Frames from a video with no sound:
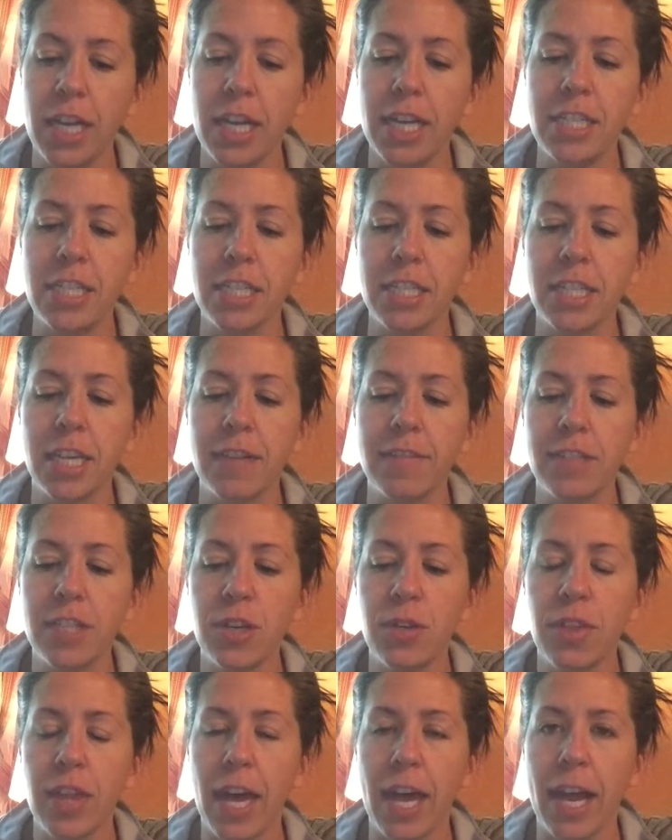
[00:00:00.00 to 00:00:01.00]
It just gives
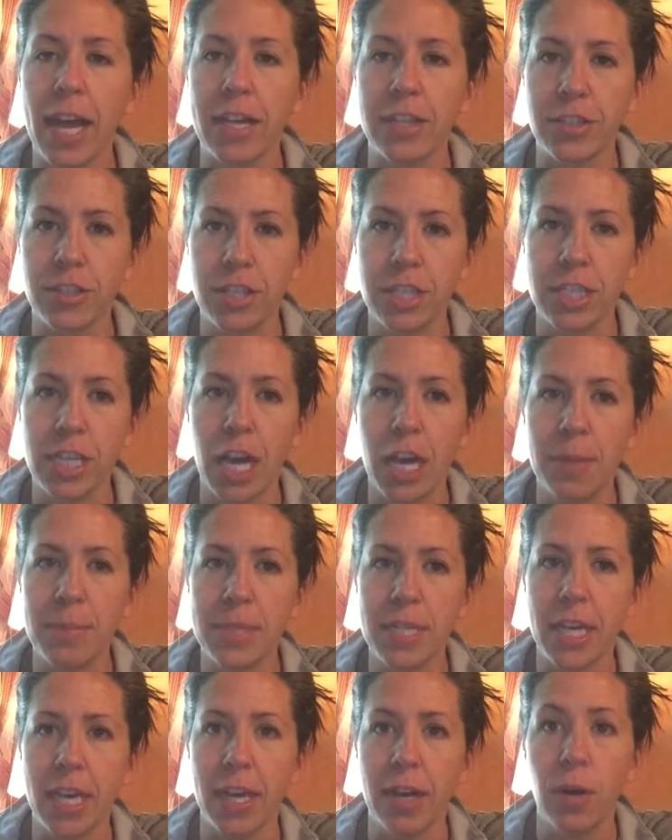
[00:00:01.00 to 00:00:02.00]
you that extra time
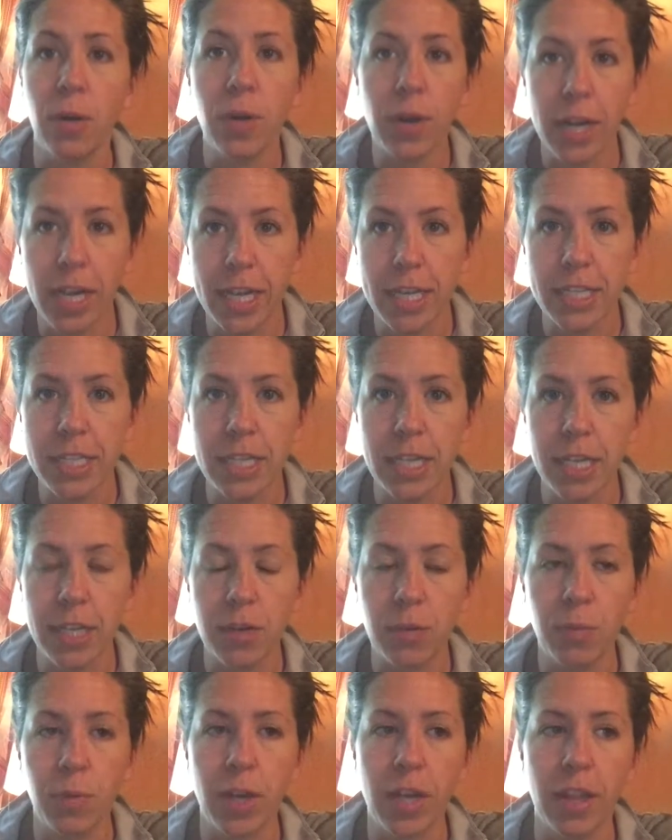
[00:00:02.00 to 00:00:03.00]
to get
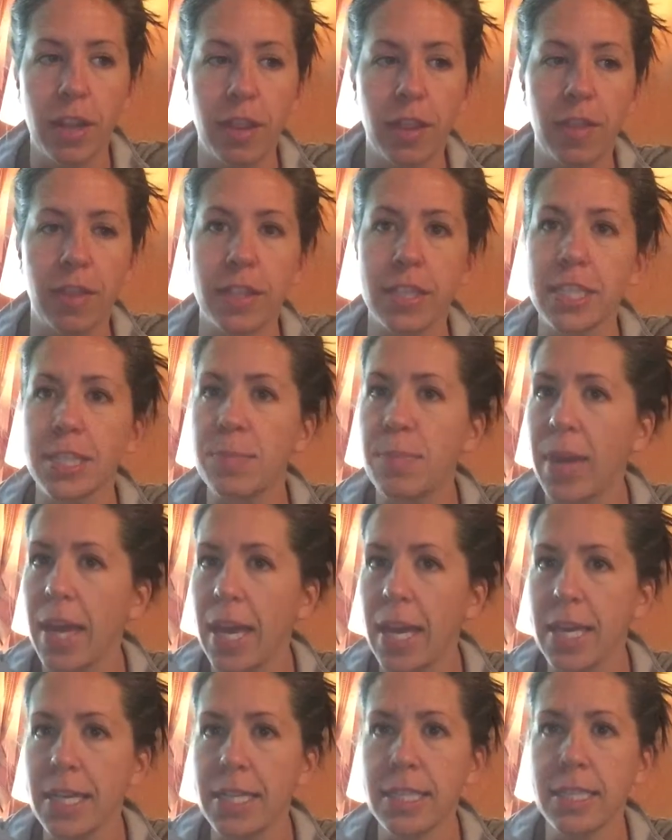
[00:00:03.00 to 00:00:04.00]
oriented with the
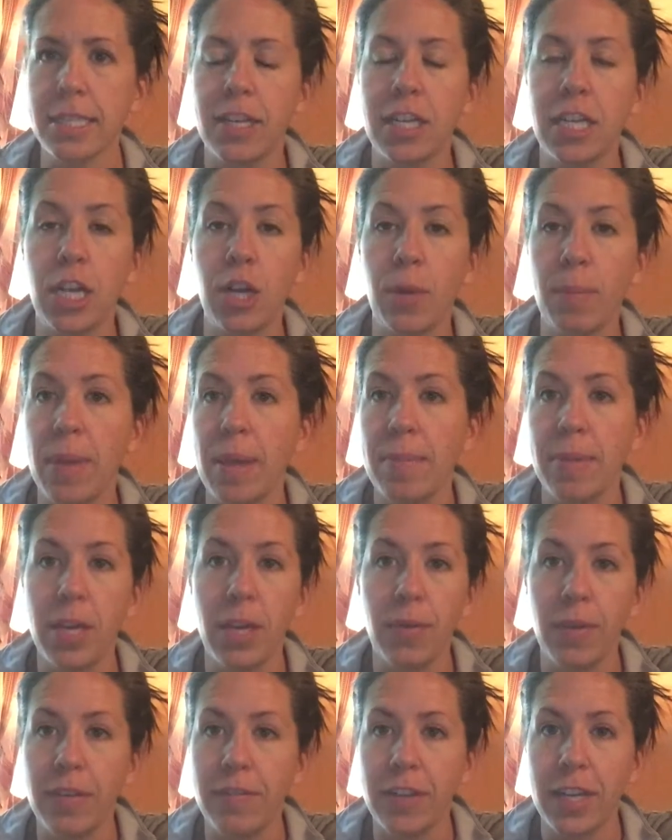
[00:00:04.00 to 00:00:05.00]
space. Maybe
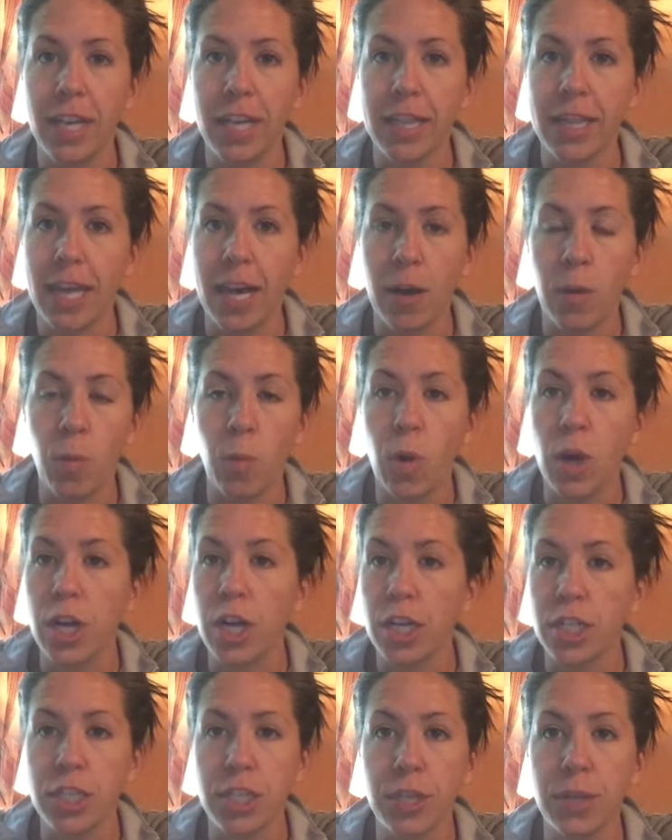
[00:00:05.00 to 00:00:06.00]
you even get that 1
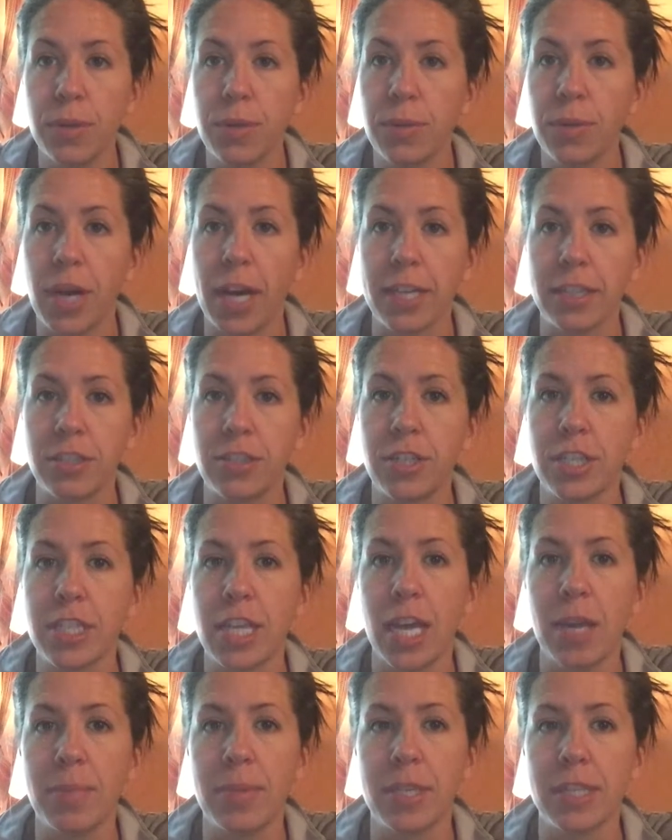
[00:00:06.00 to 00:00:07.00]
or 2 extra
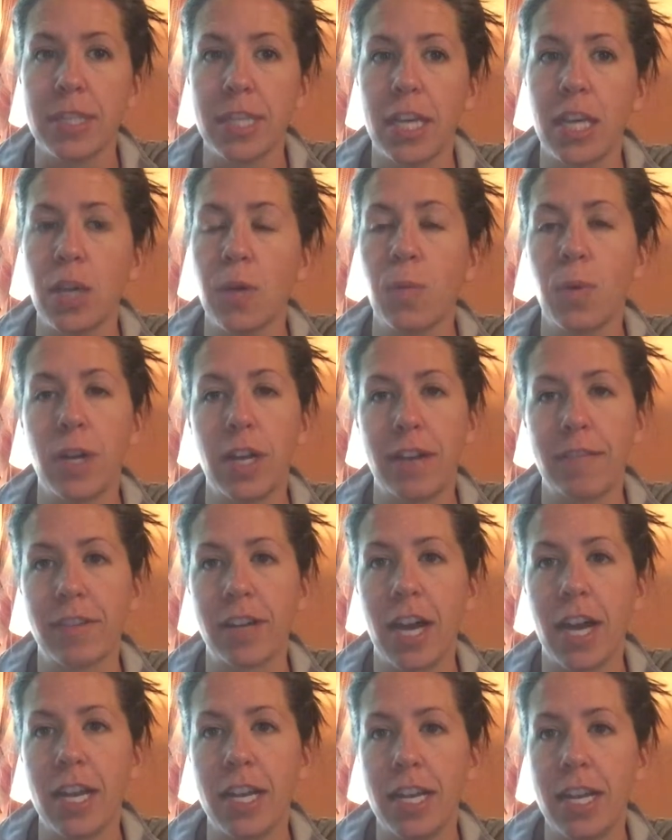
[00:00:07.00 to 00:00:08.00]
tables that you wouldn't have
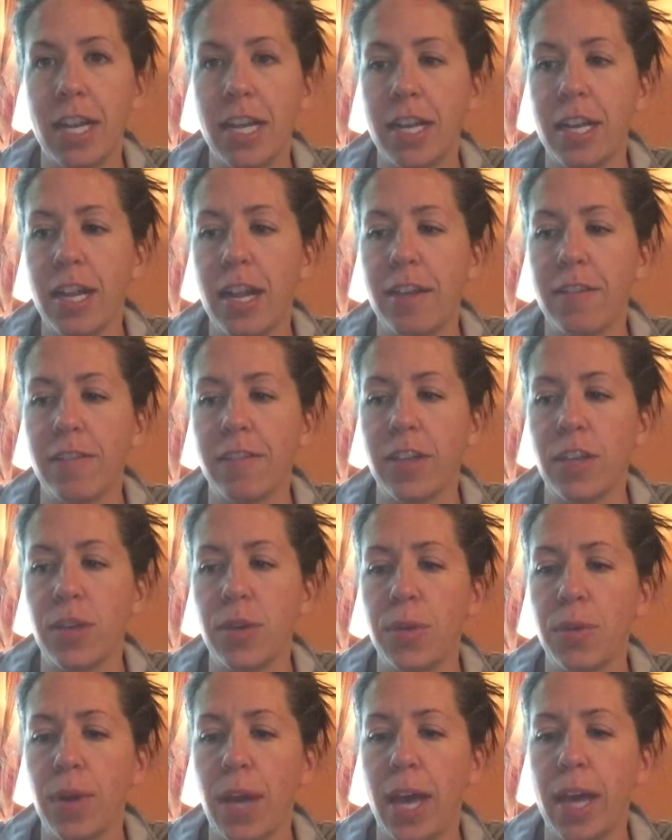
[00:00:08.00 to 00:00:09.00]
gotten in if
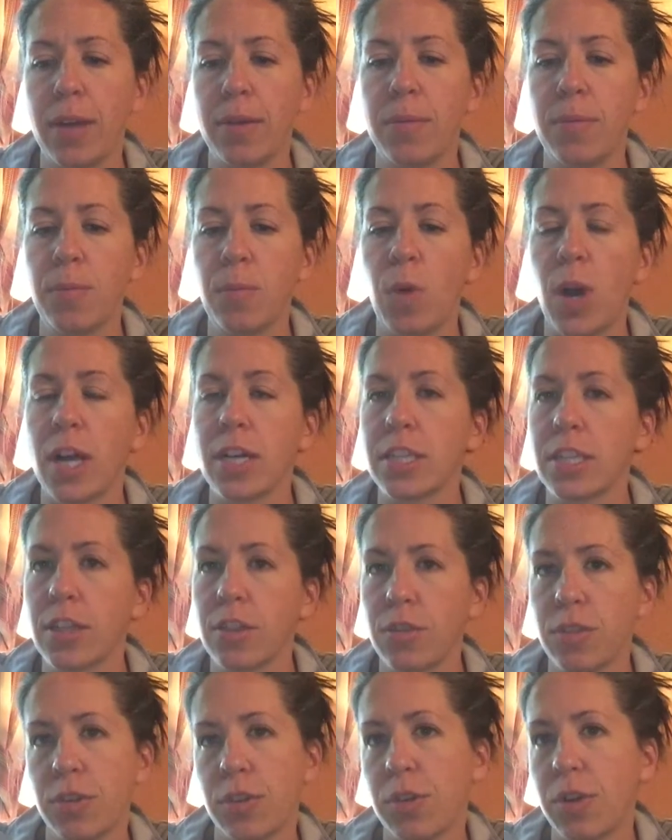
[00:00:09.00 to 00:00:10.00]
you had walked
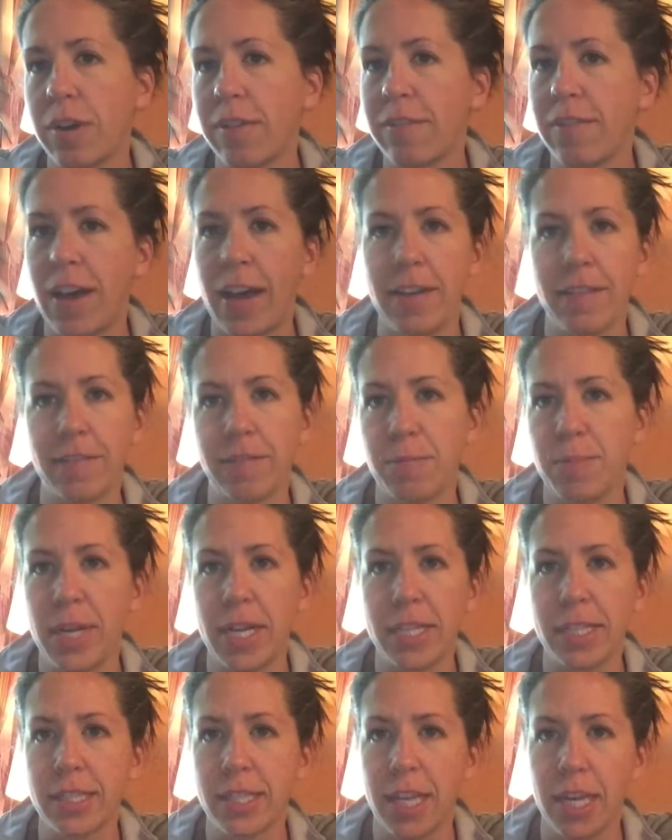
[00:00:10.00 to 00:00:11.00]
through the door 5
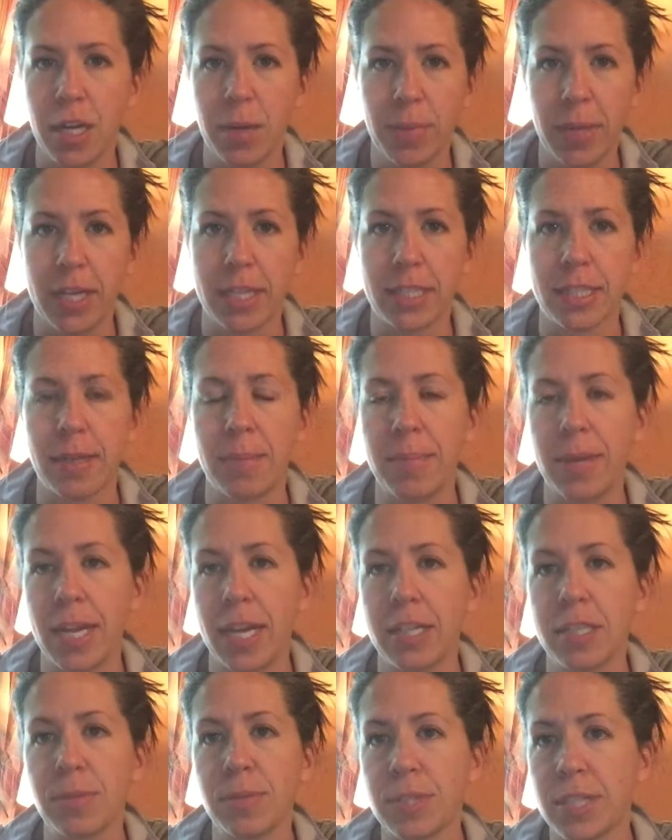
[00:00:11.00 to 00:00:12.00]
minutes later because somebody
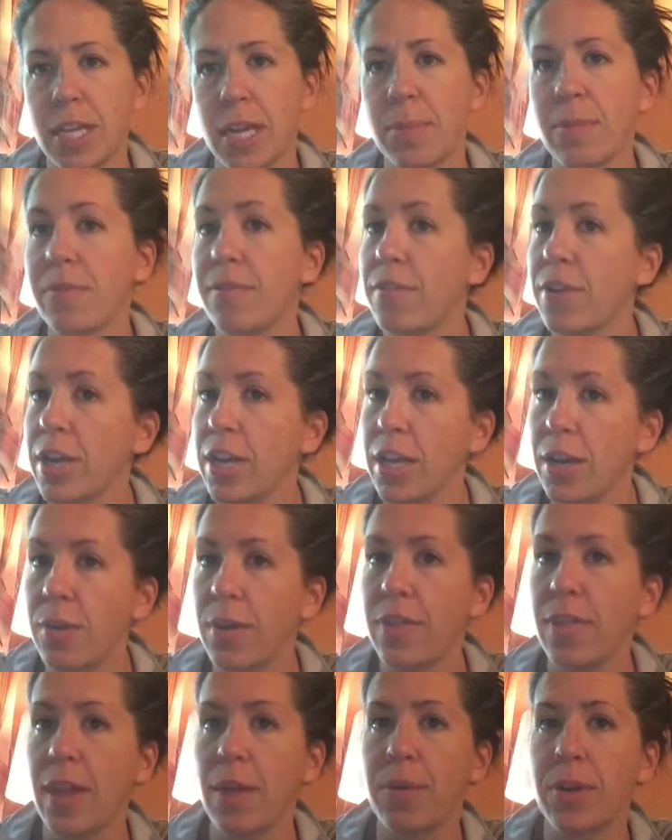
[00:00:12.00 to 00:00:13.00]
else was there before you
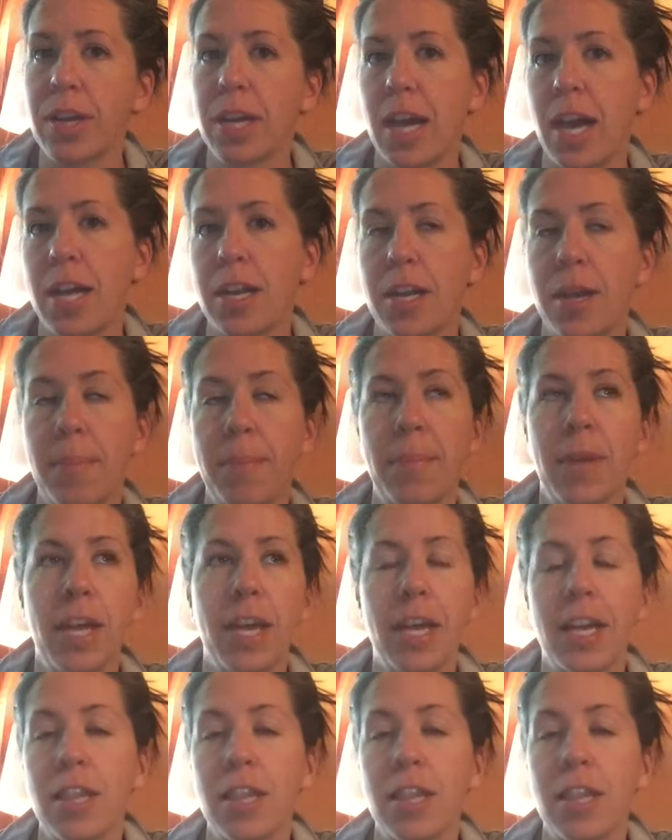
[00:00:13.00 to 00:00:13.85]
and they would have gotten them.